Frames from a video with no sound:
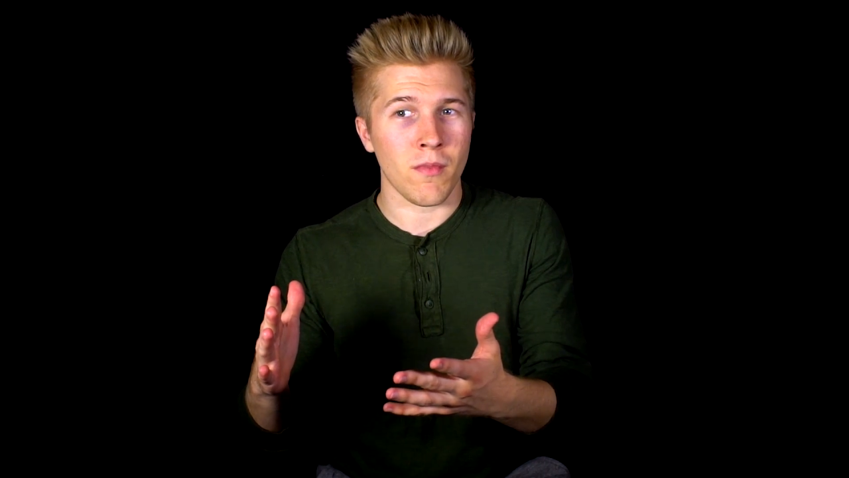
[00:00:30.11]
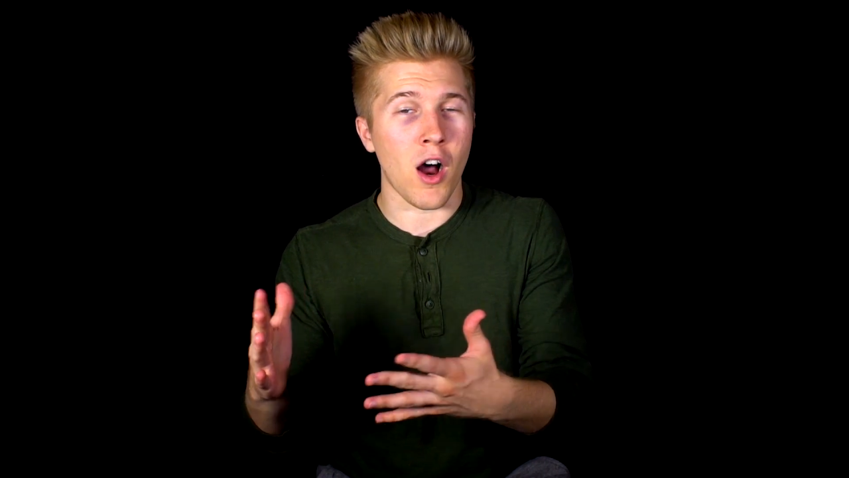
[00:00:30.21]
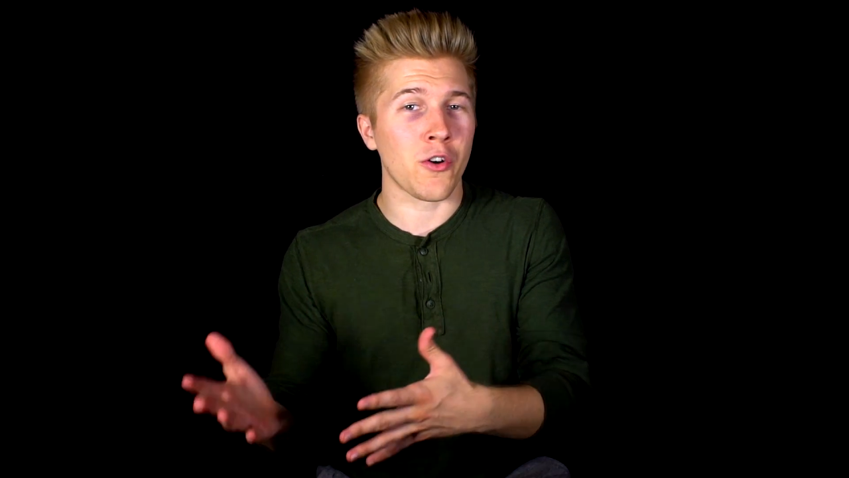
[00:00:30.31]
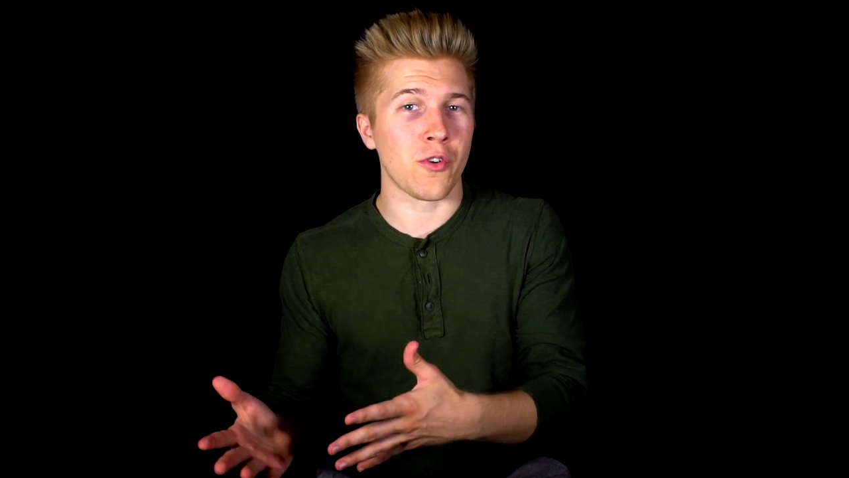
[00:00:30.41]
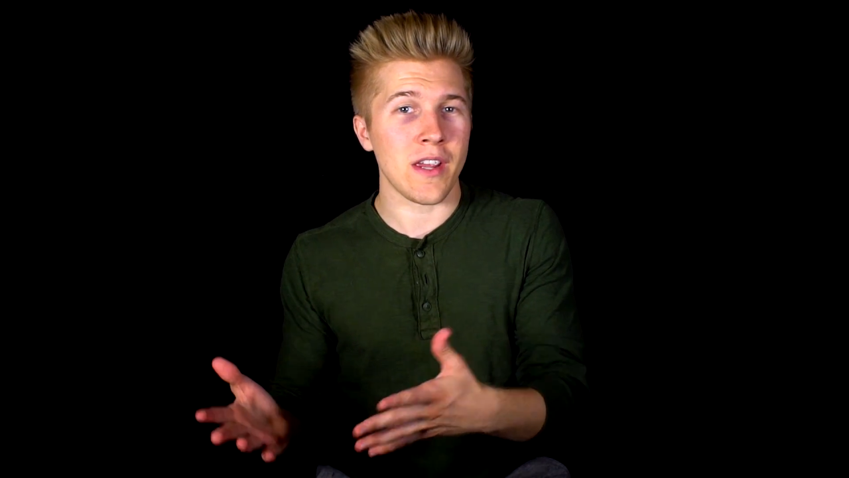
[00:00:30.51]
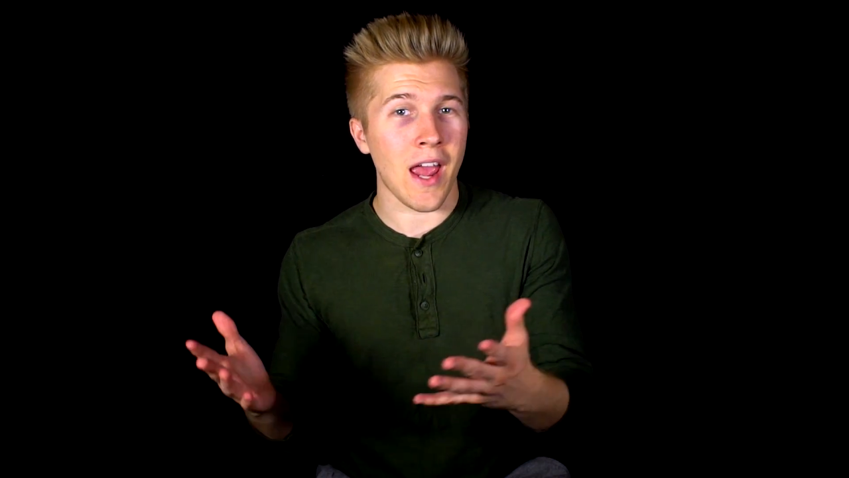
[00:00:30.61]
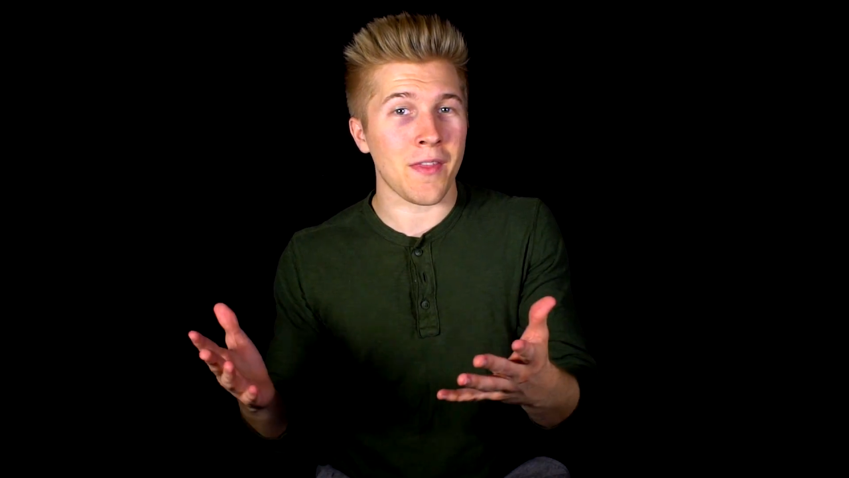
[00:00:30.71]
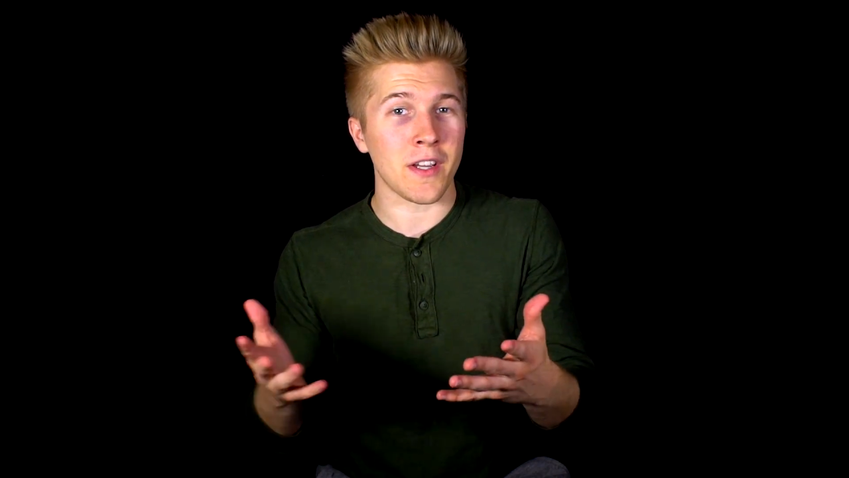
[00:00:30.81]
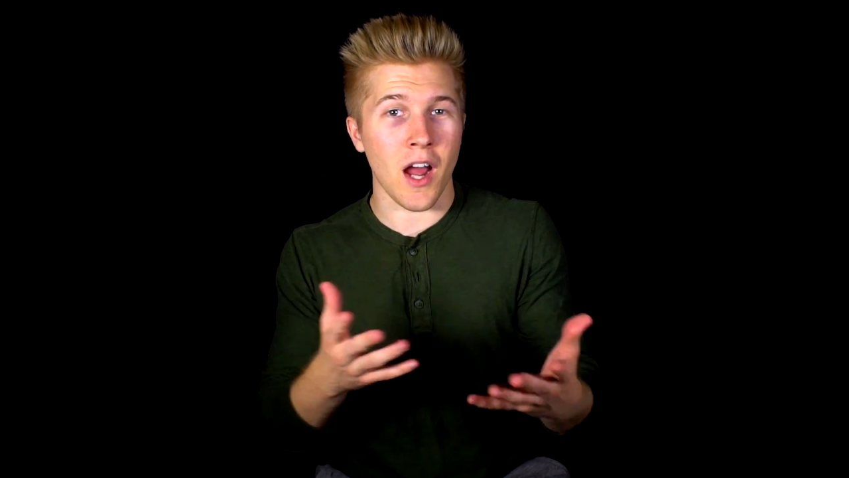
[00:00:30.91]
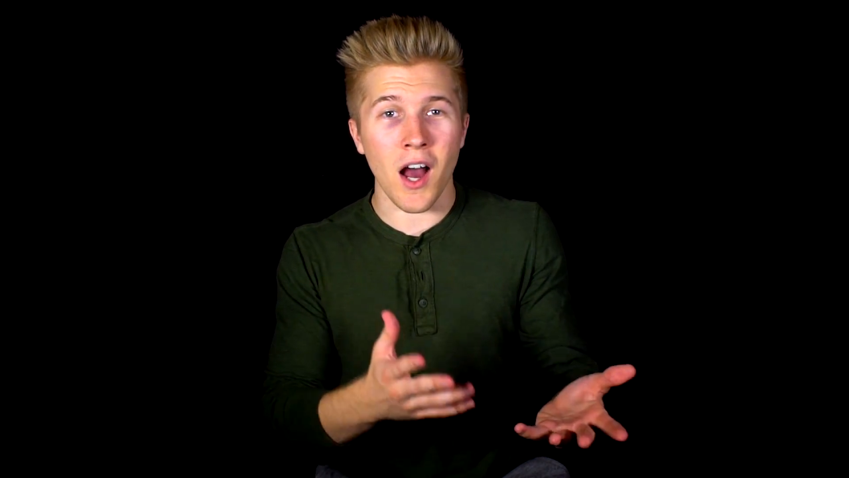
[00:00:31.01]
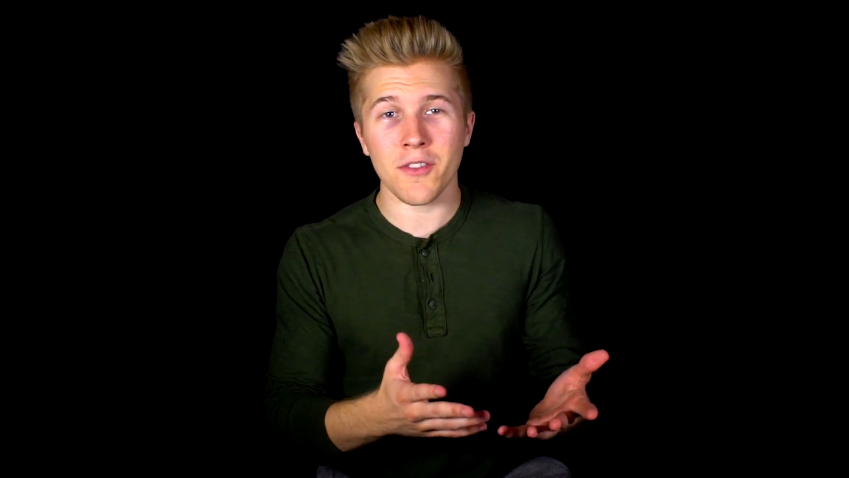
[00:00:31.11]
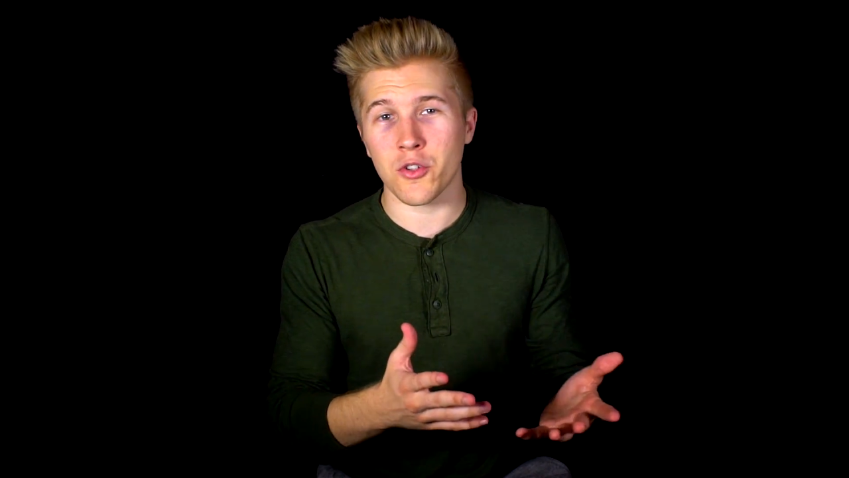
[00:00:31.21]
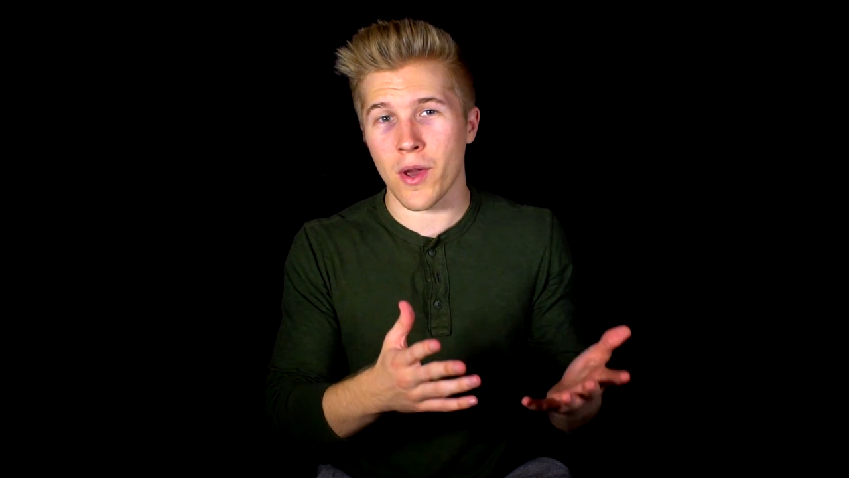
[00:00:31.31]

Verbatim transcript: Hungary and the Goths,